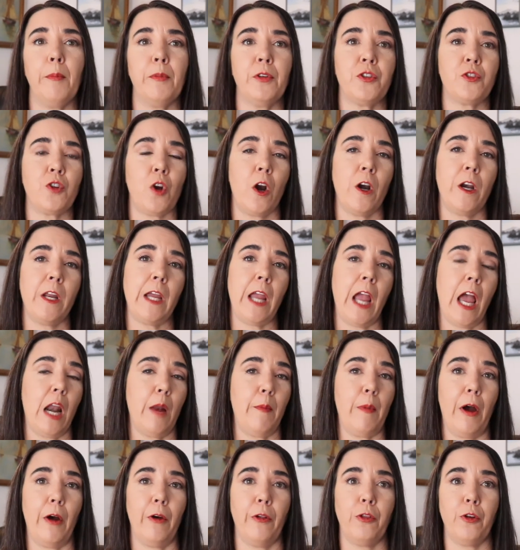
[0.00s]
starting
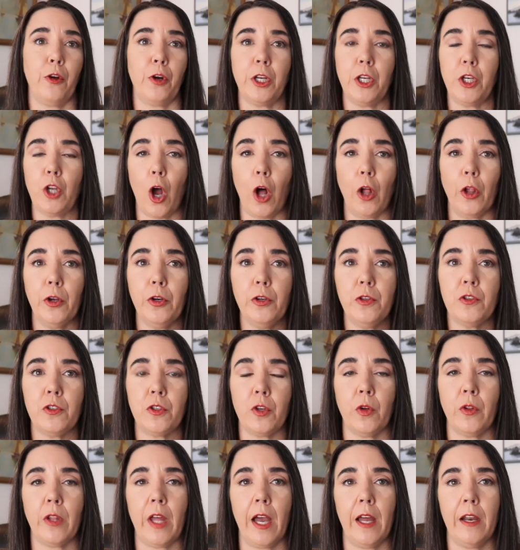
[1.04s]
at about $30,
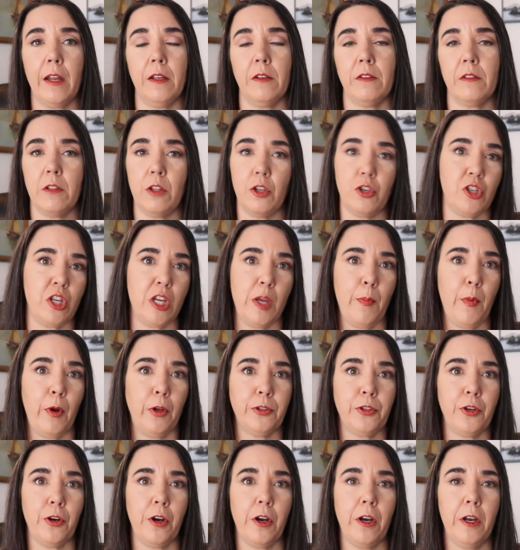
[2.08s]
so that is the cheap
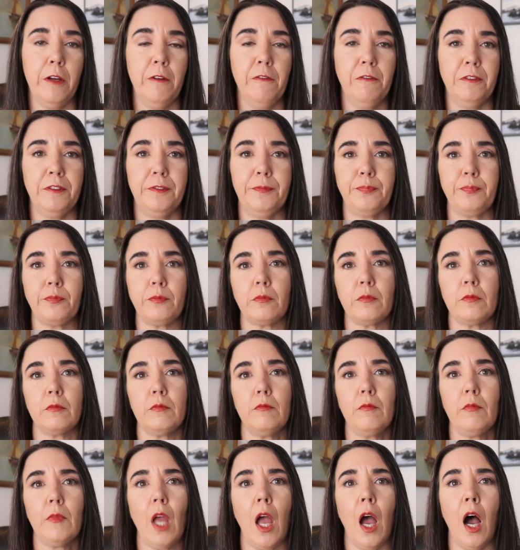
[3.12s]
alternative.
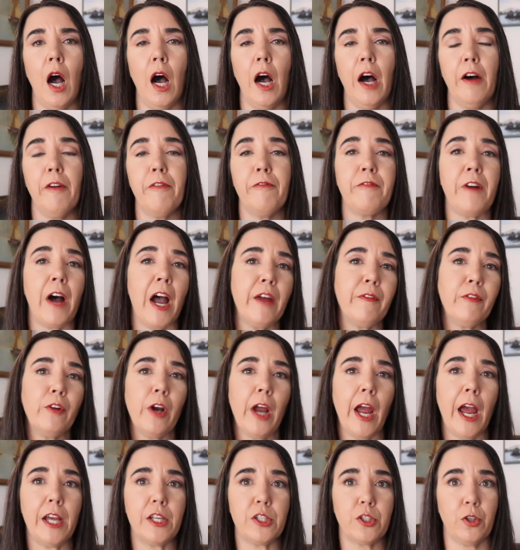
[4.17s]

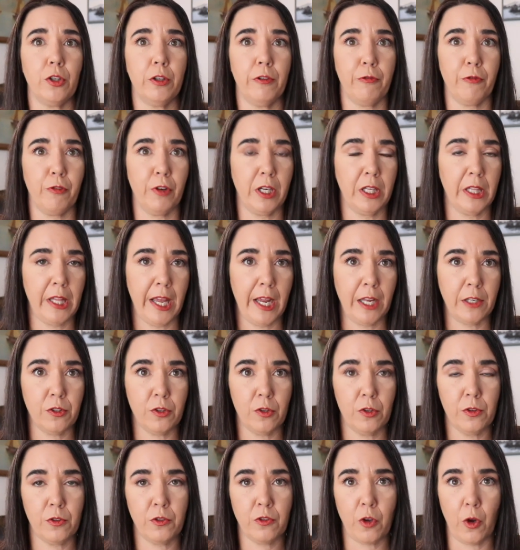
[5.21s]
Fiverr has good
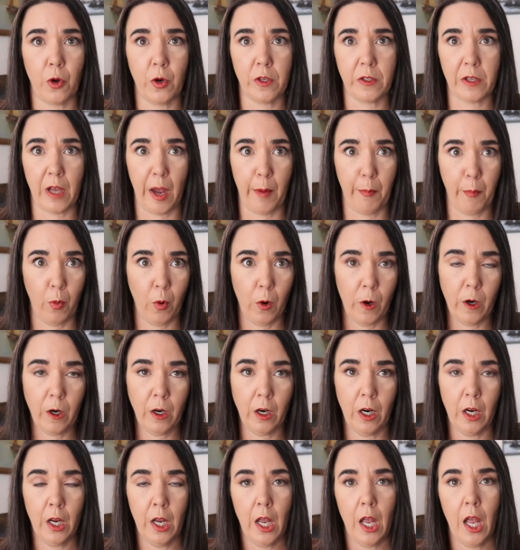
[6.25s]
freelancers, so does
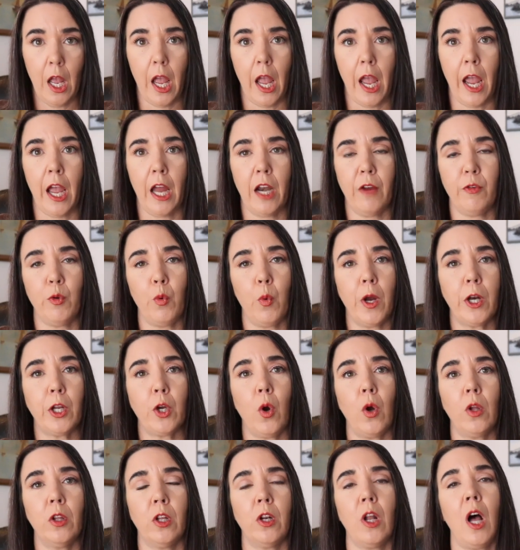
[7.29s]
Upwork. And if you want to
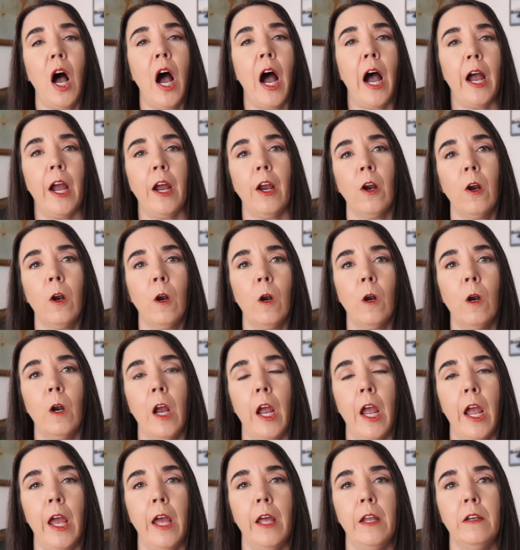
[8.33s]
go a little higher
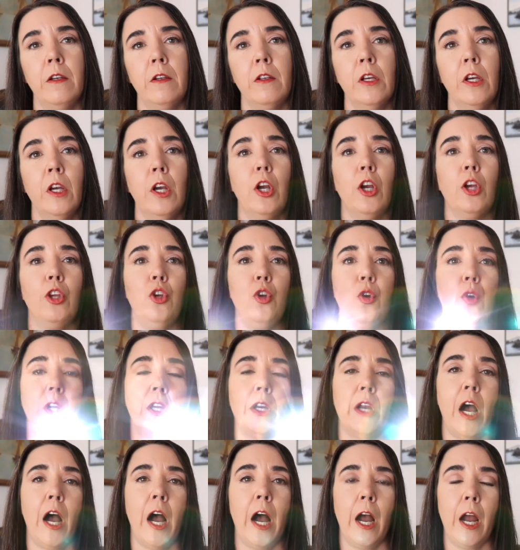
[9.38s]
end, You
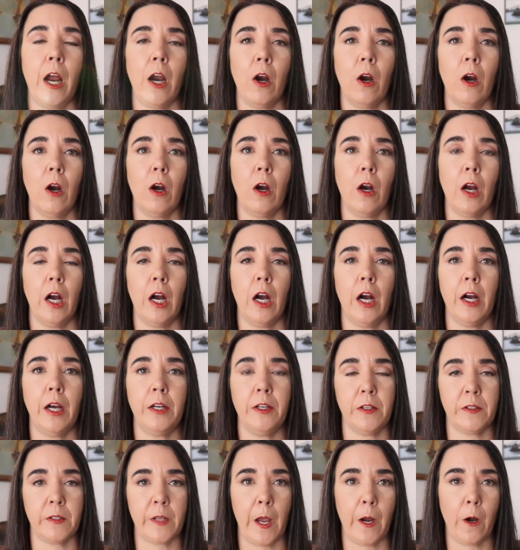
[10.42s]
can hire a
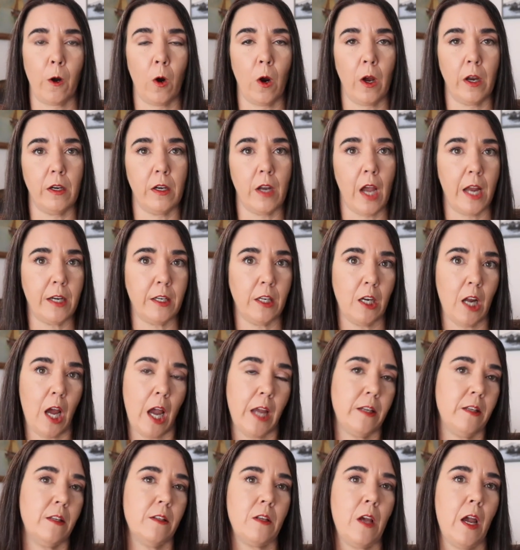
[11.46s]
designer on
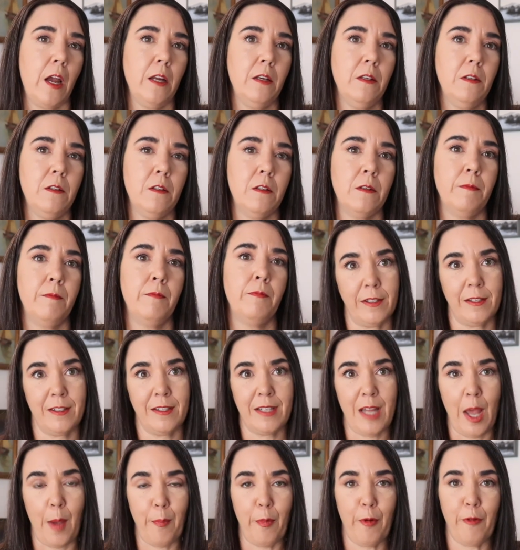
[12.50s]
99 Designs.
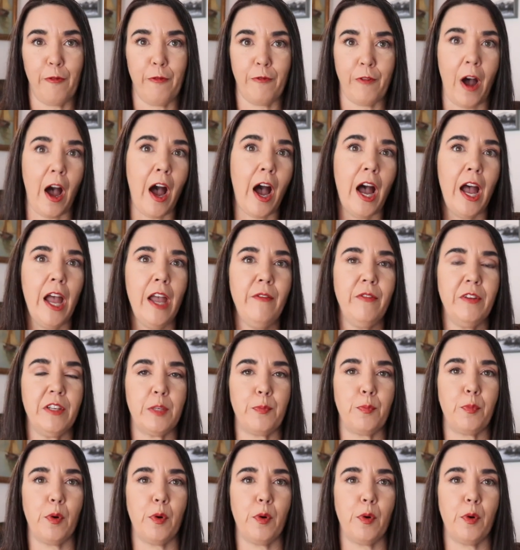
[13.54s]
Step 5 is